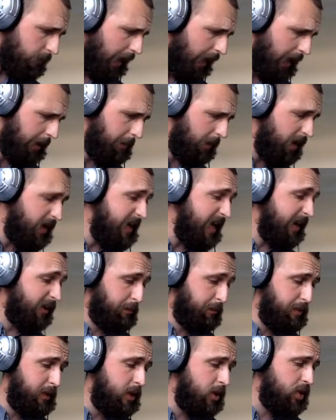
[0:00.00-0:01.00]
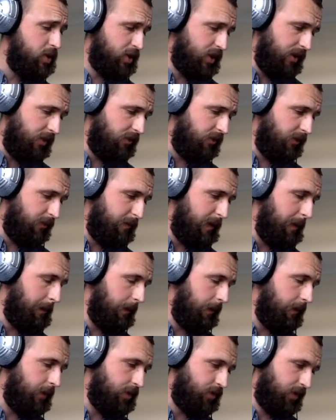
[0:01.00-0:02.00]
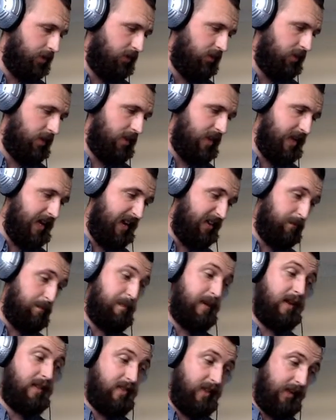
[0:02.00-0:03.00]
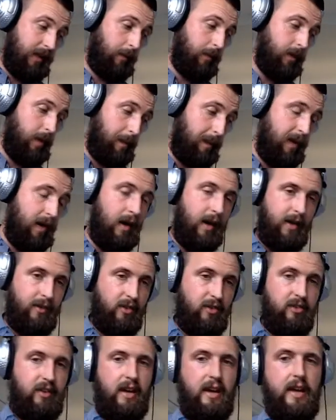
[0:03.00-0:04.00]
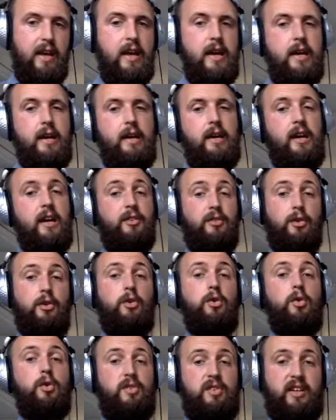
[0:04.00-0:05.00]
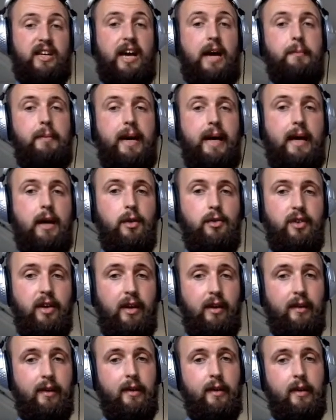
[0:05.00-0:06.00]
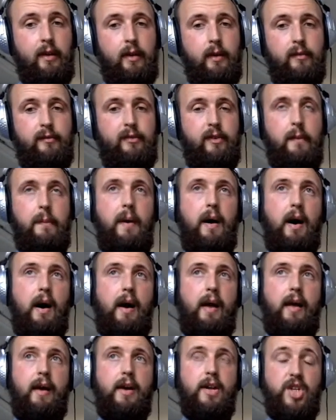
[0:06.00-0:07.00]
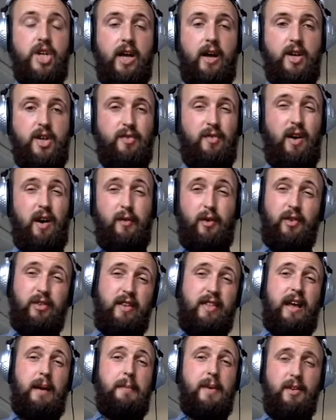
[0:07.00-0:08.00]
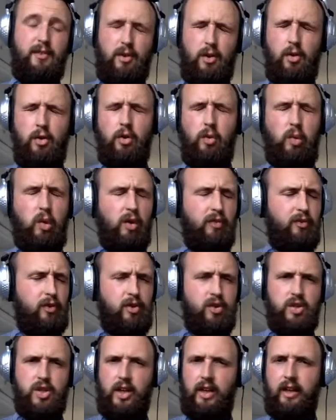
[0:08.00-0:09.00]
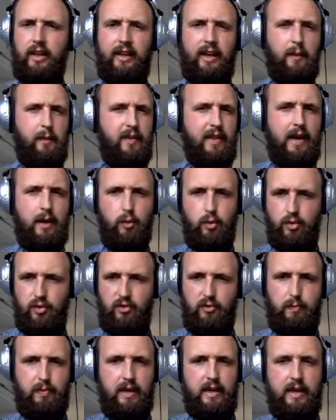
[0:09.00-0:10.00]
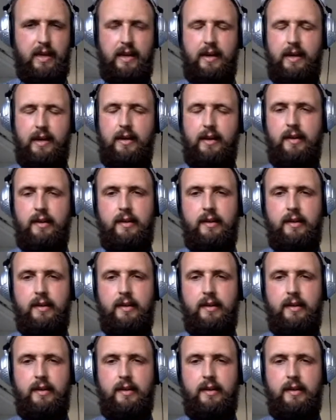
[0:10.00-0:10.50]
And my next purchase, if people are interested in the next big thing I'm going to buy, as I say, is a Nauticam housing for my uh, GH5 because then that means the underwater footage I can get with that will just be uh,